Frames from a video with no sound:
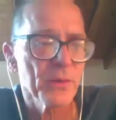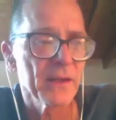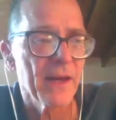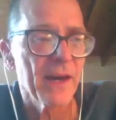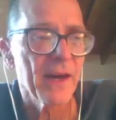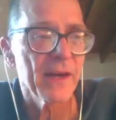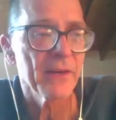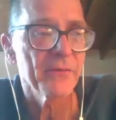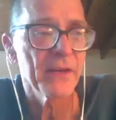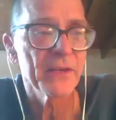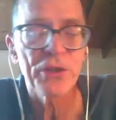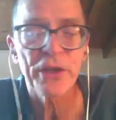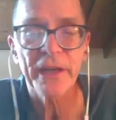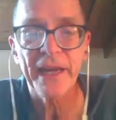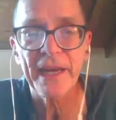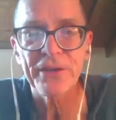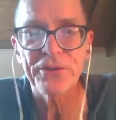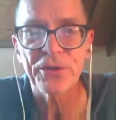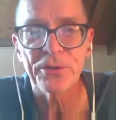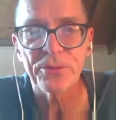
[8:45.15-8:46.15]
where a lot of
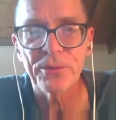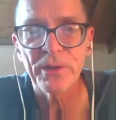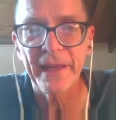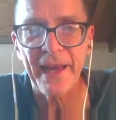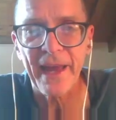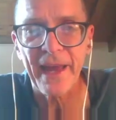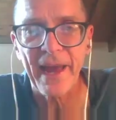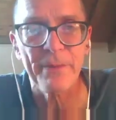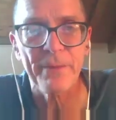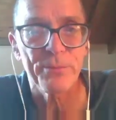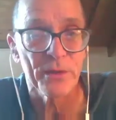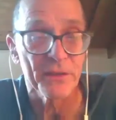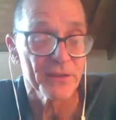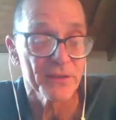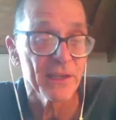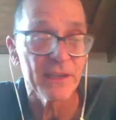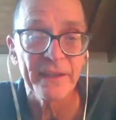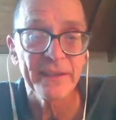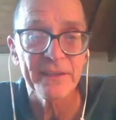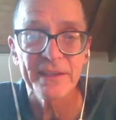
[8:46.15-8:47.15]
education really
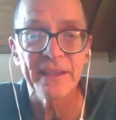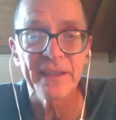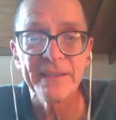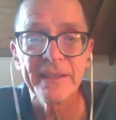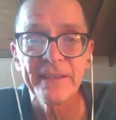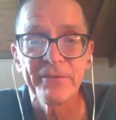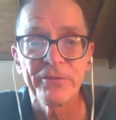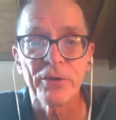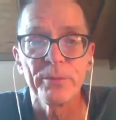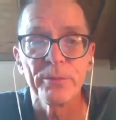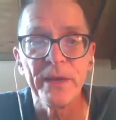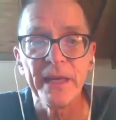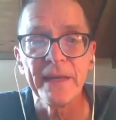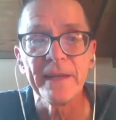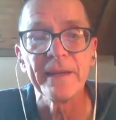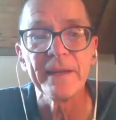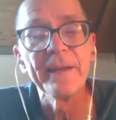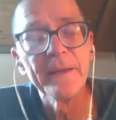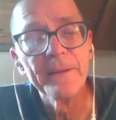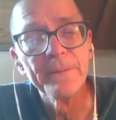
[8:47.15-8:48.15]
happens. At least it did for
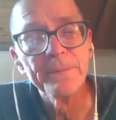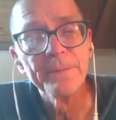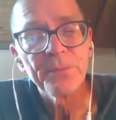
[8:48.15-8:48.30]
me.